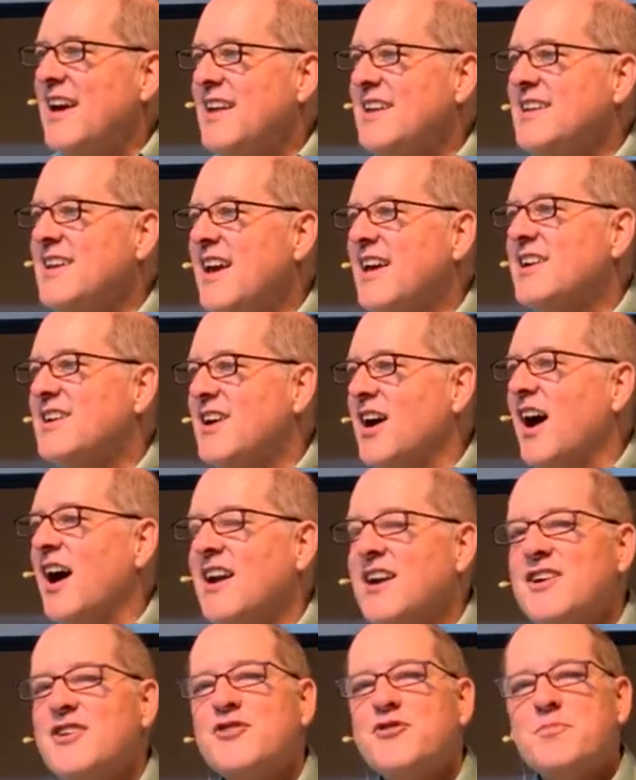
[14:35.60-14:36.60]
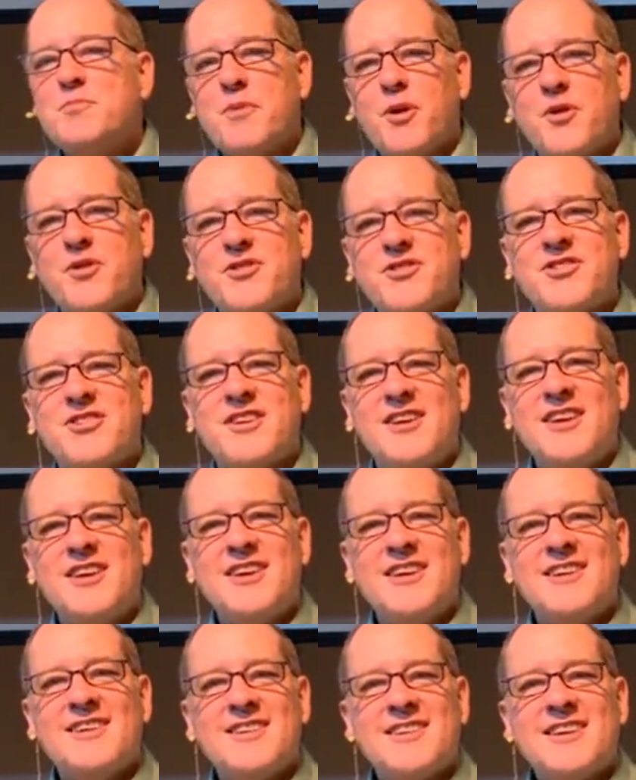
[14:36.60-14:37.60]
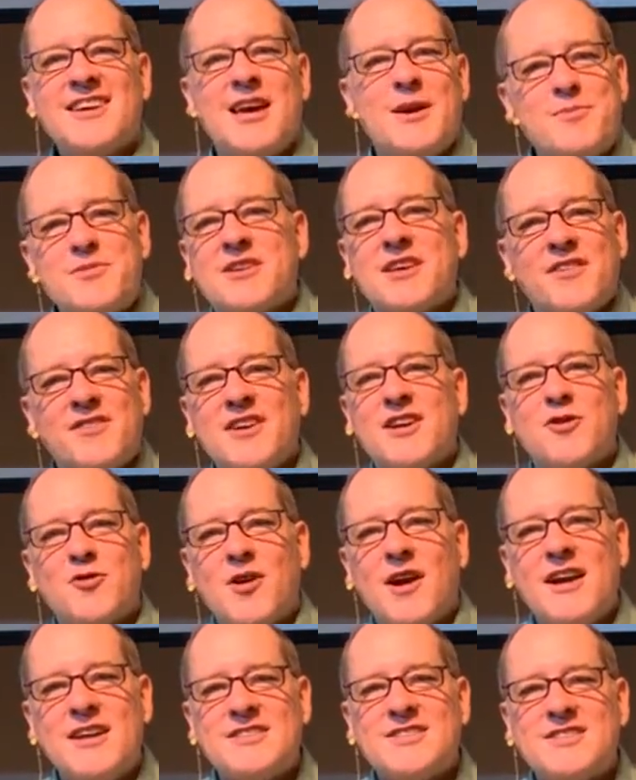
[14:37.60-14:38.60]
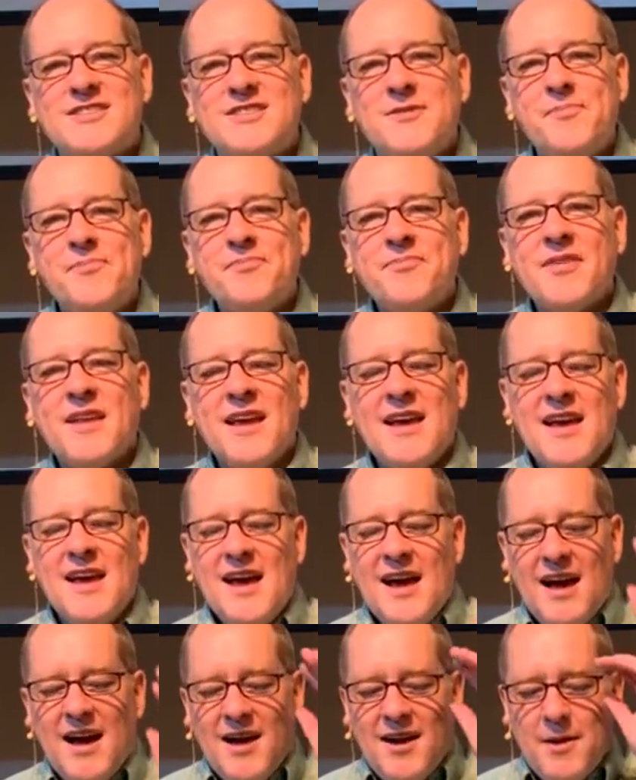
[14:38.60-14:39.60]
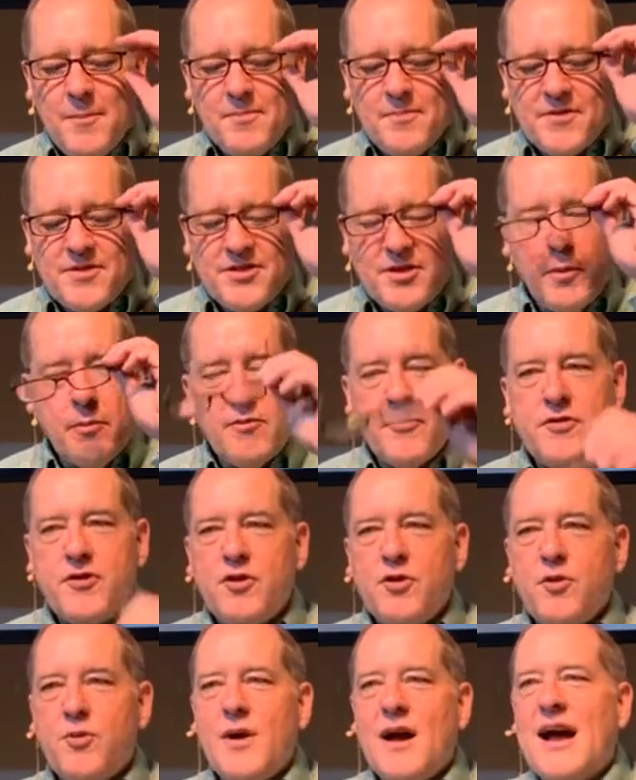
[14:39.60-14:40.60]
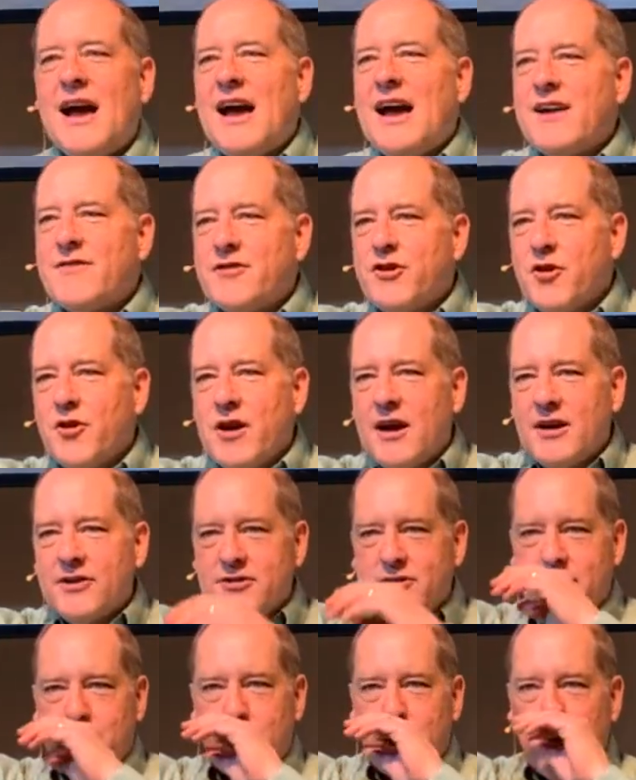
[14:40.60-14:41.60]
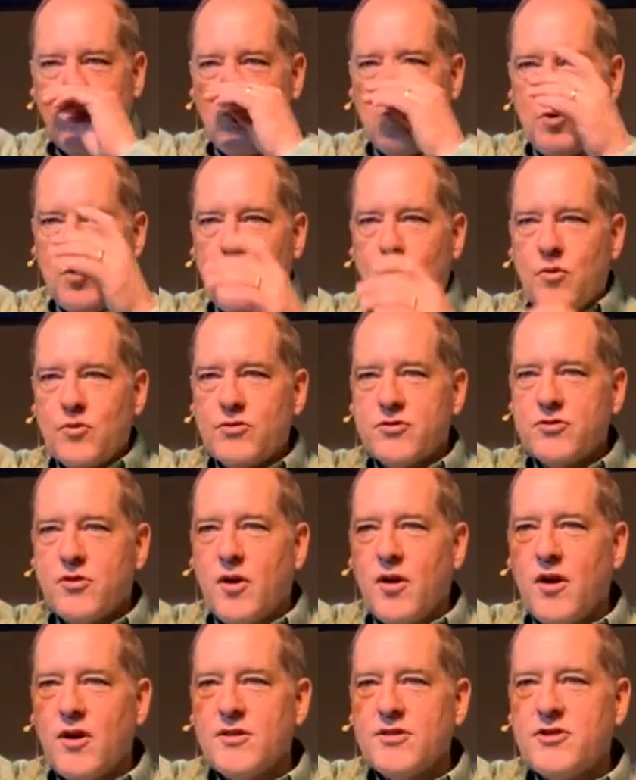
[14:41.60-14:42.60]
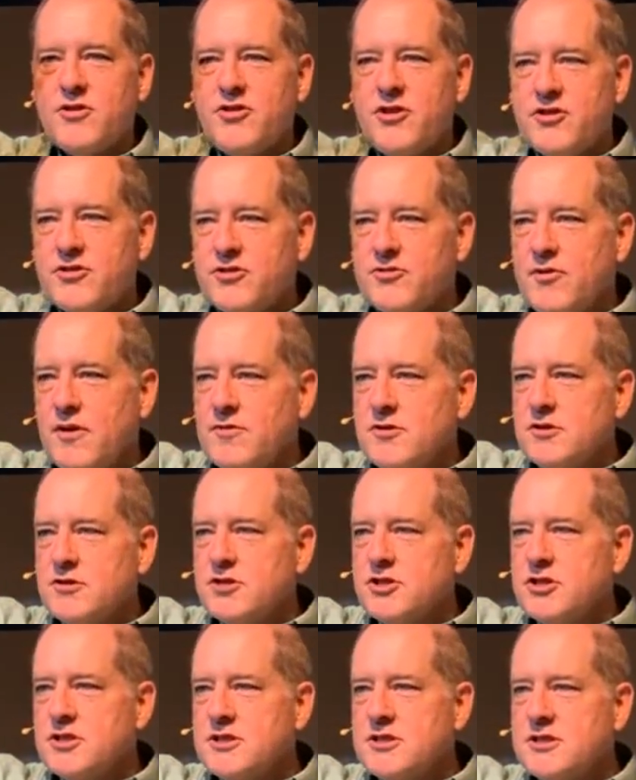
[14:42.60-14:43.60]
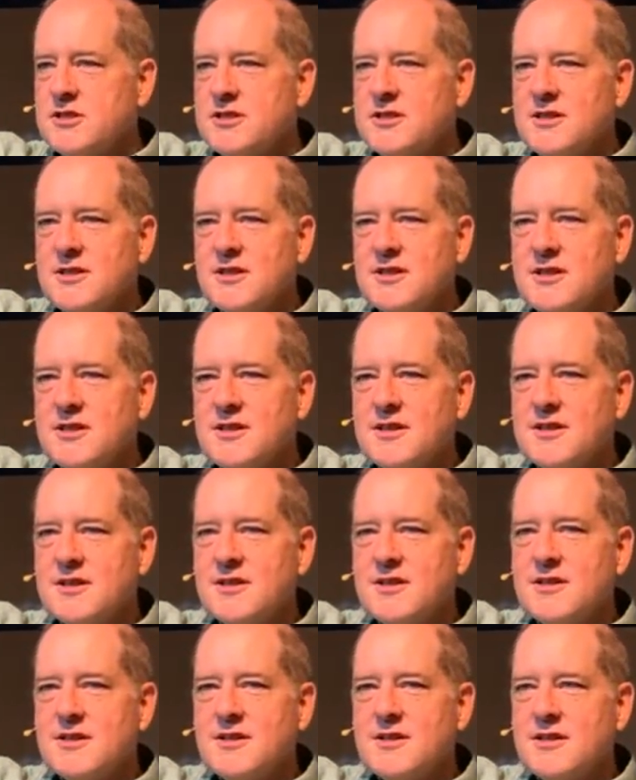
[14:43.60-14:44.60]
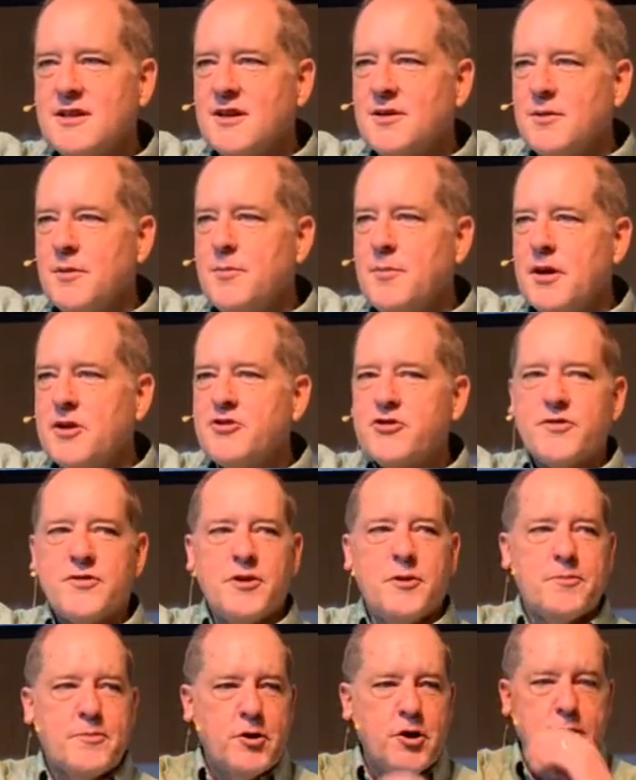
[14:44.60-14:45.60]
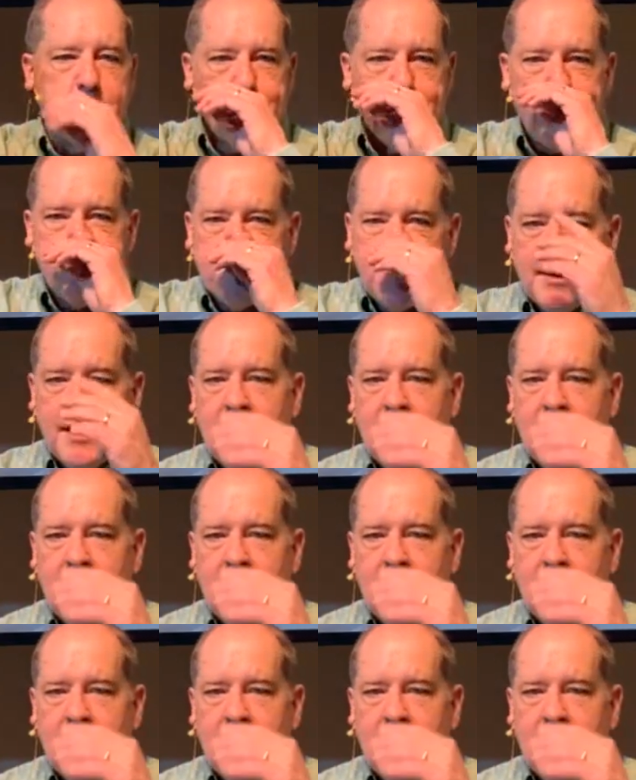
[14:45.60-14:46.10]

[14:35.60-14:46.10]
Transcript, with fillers: and yet God in His mercy keeps giving grace. Um, some of you, out of curiosity, who saw the Jesus Revolution? Uh, a bunch of you, good.